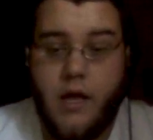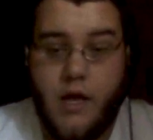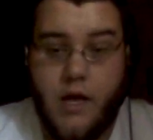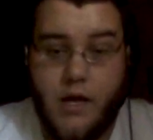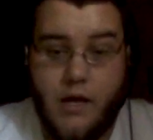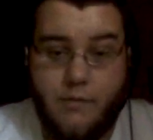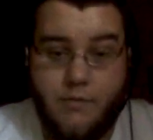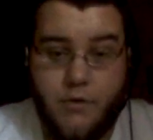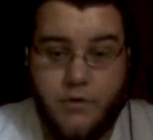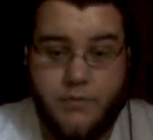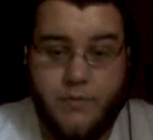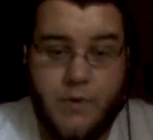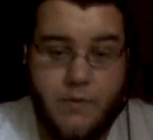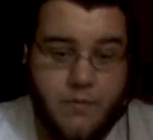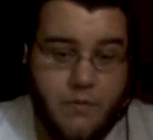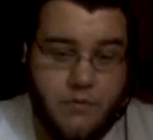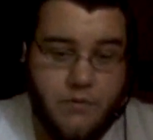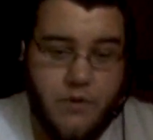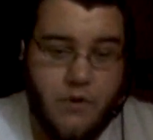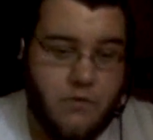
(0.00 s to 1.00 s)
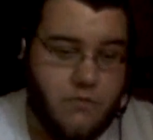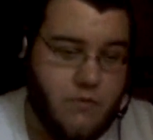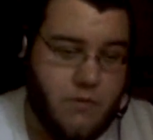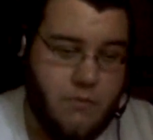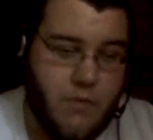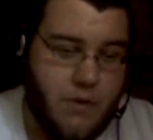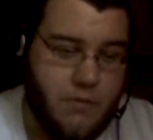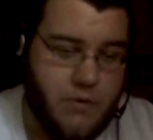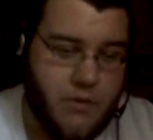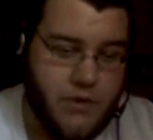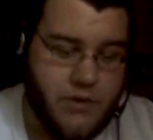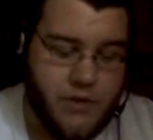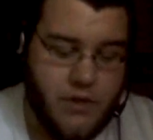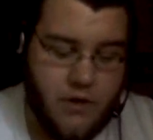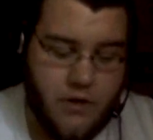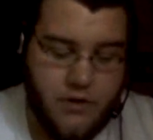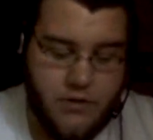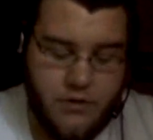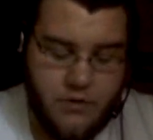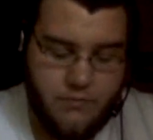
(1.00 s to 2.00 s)
Most people don't remember this
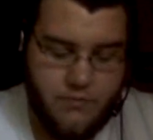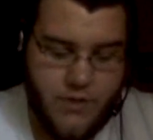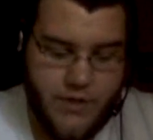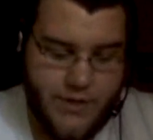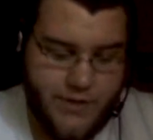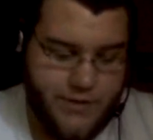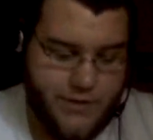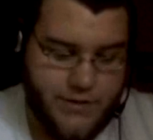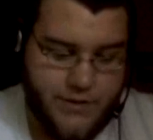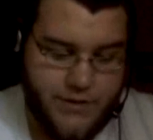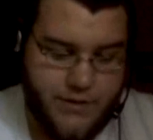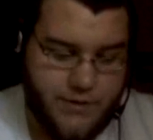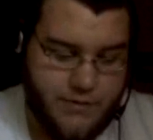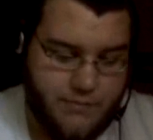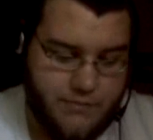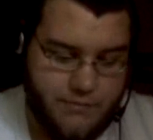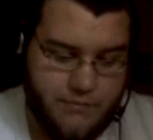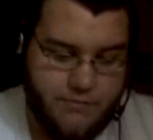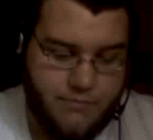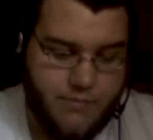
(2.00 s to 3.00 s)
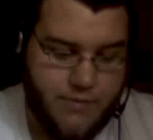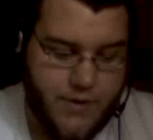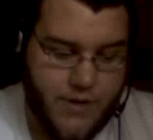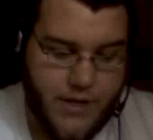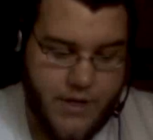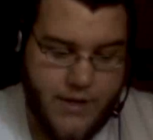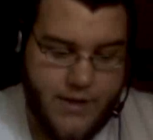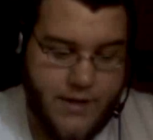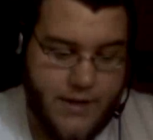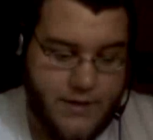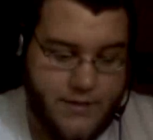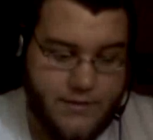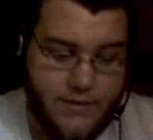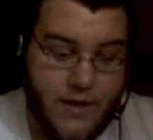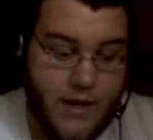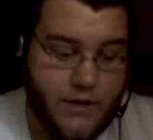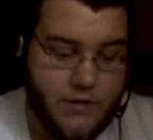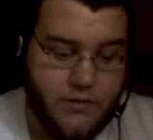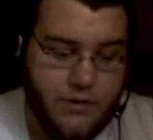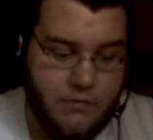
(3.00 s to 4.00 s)
card too much, but it's
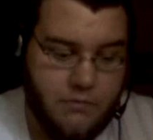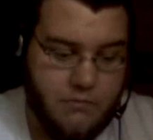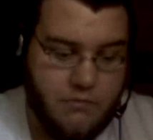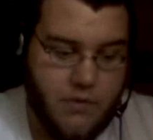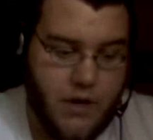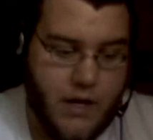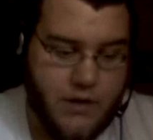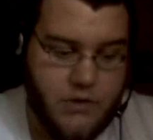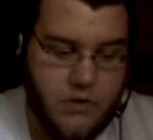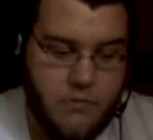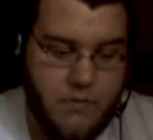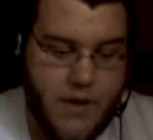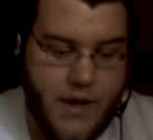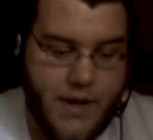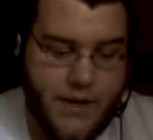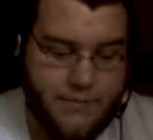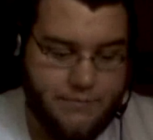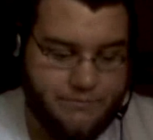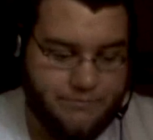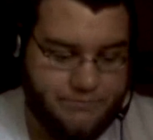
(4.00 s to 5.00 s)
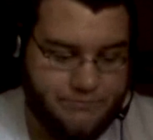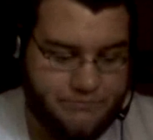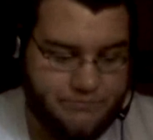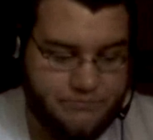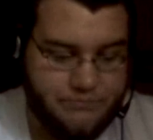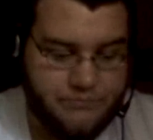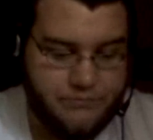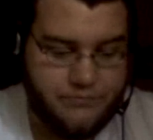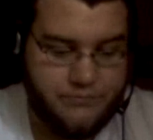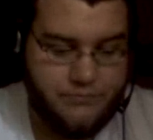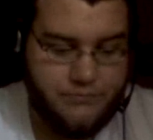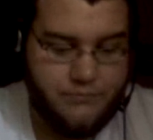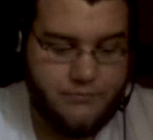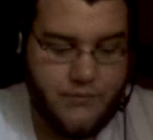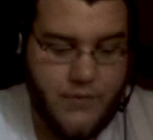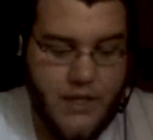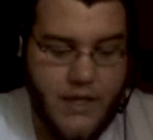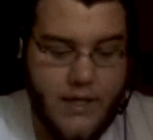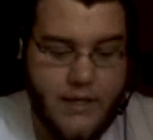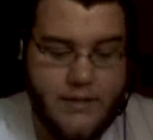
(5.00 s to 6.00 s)
actually not too bad.
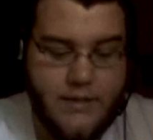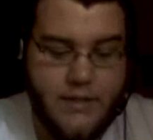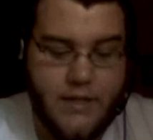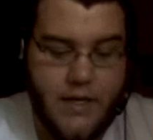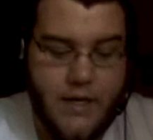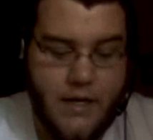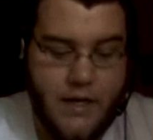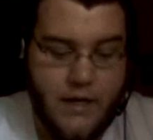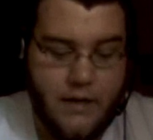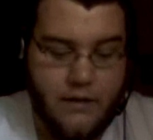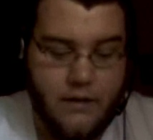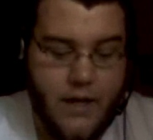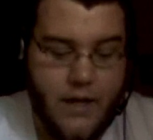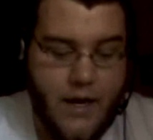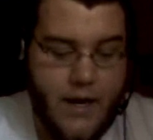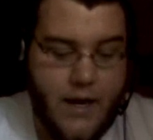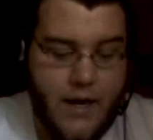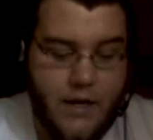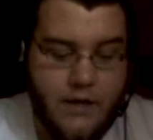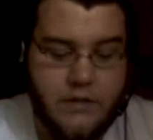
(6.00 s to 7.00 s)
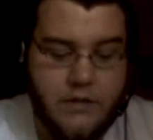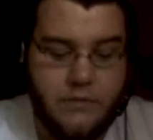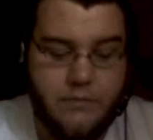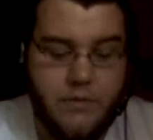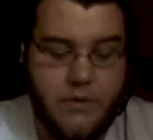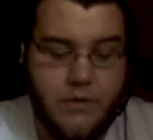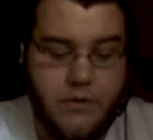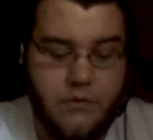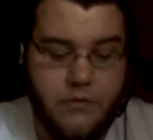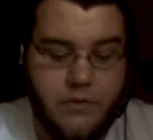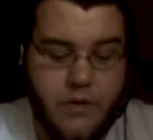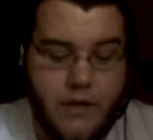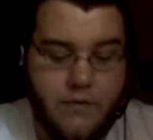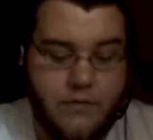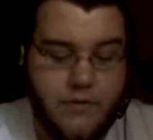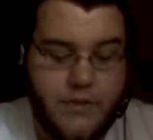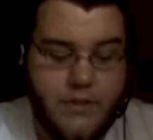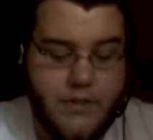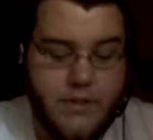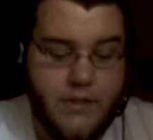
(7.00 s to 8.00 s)
It's a light attribute,
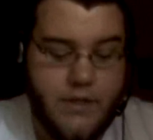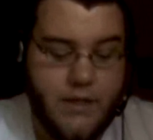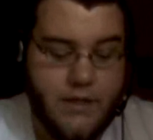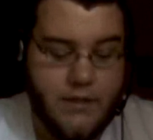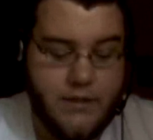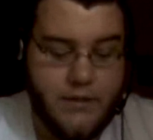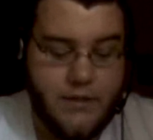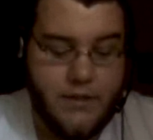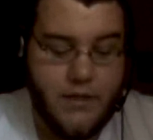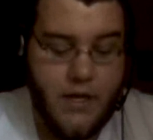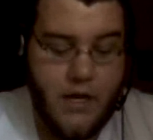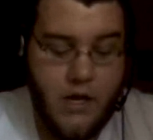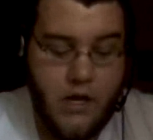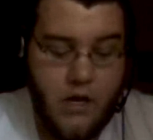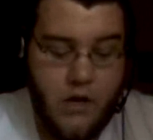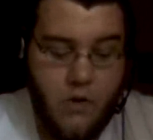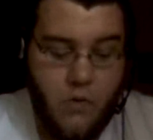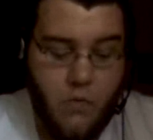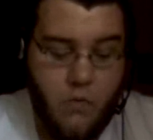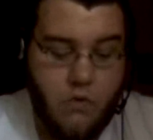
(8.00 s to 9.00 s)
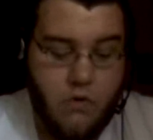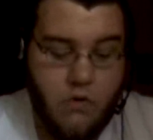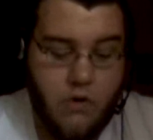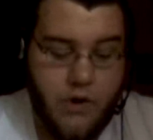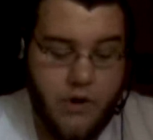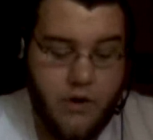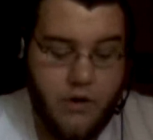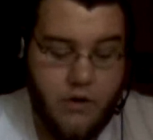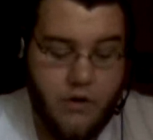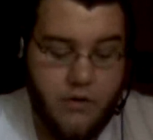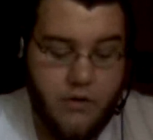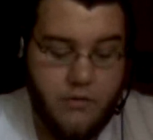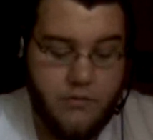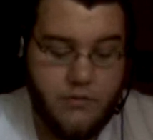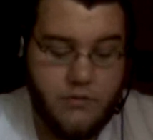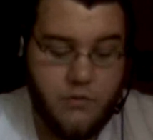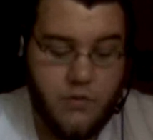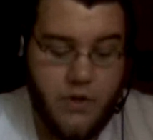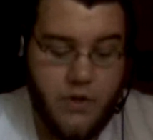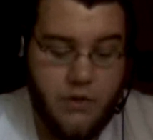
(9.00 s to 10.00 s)
level 6, warrior,
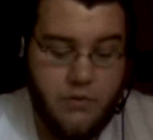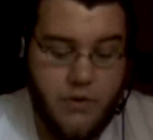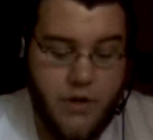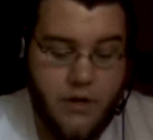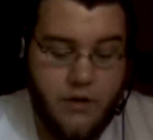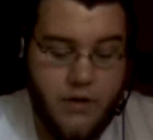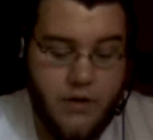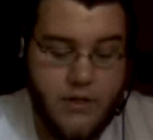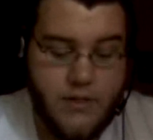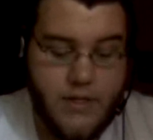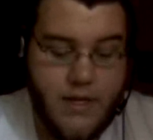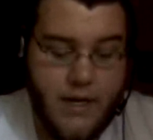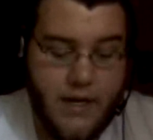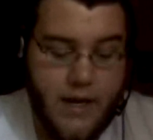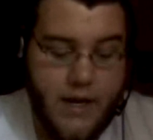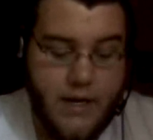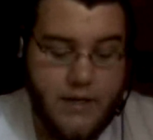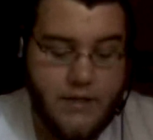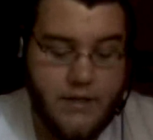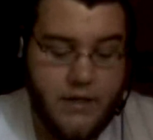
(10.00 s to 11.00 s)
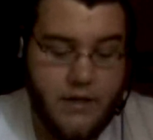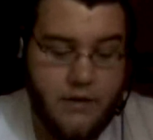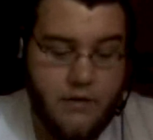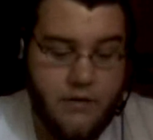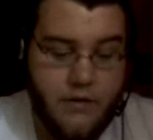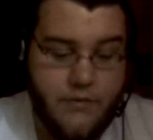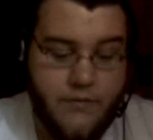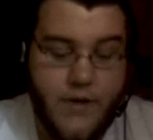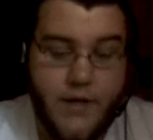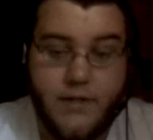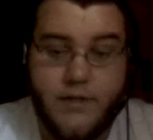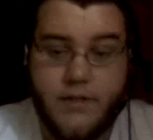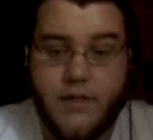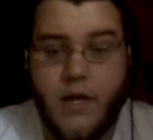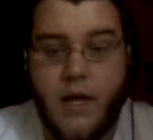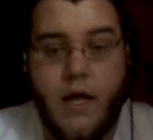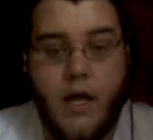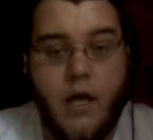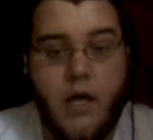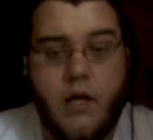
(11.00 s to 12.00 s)
2300 attack, 1800 defense.
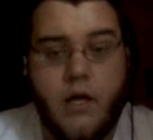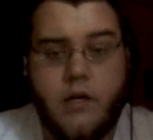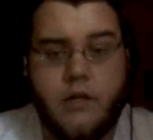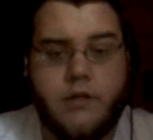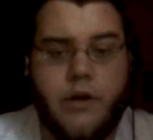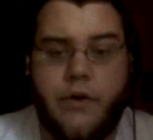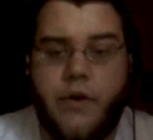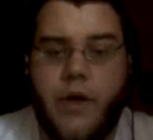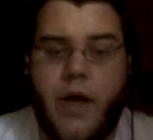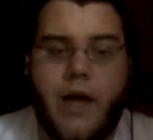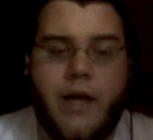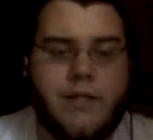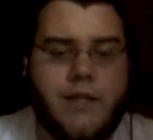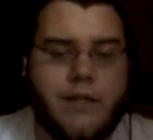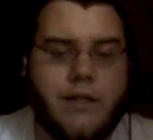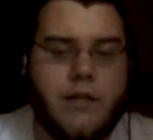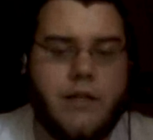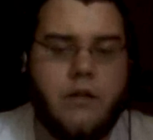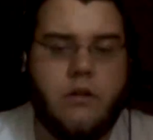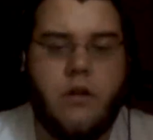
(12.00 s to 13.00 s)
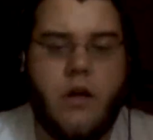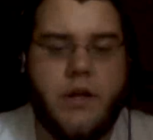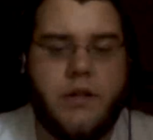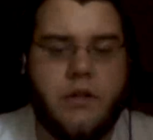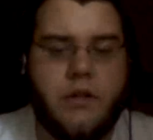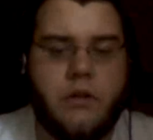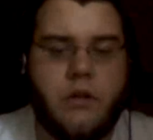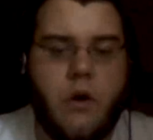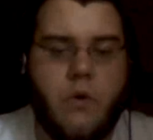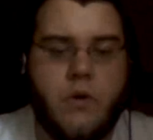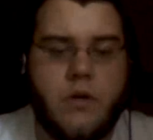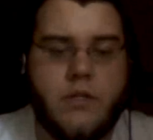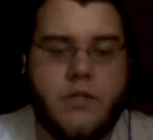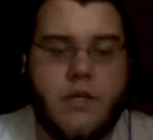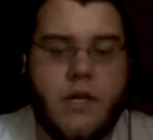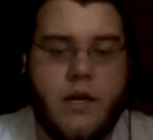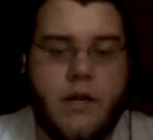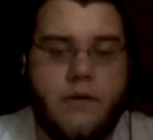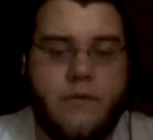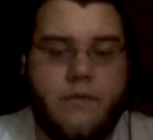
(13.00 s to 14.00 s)
So yeah, it's a little on the lower
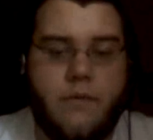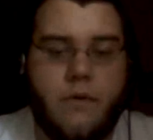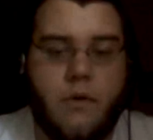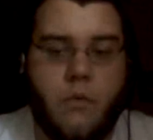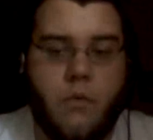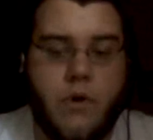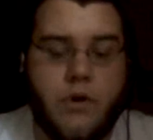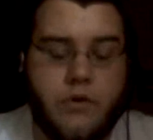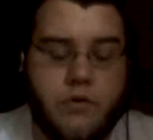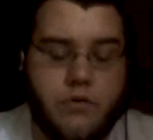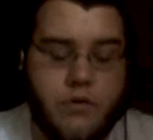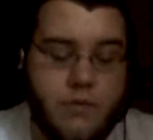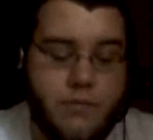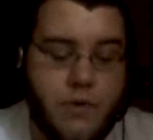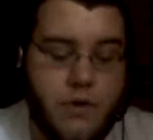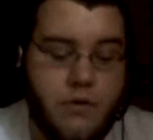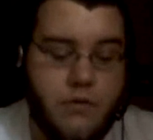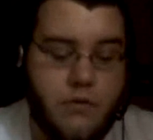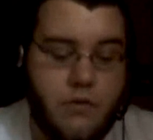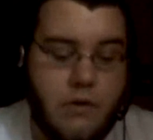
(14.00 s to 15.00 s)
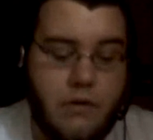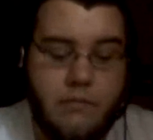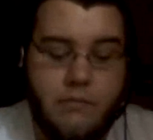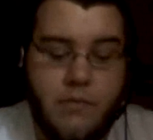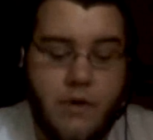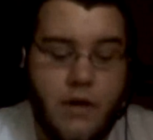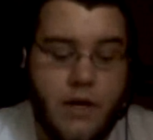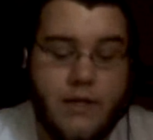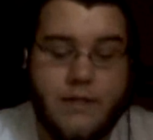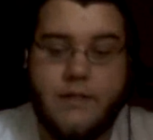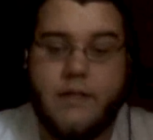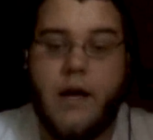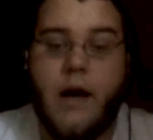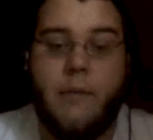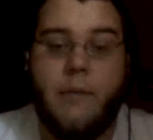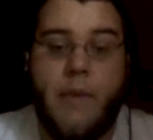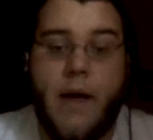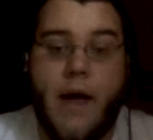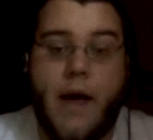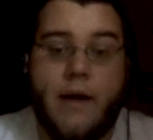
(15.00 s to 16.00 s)
side for a 1 tribute, but it's
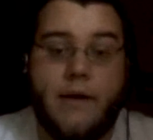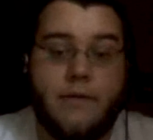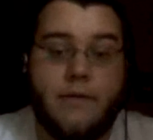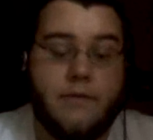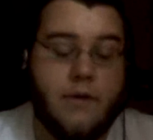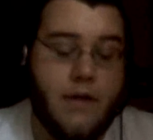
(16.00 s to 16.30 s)
not bad.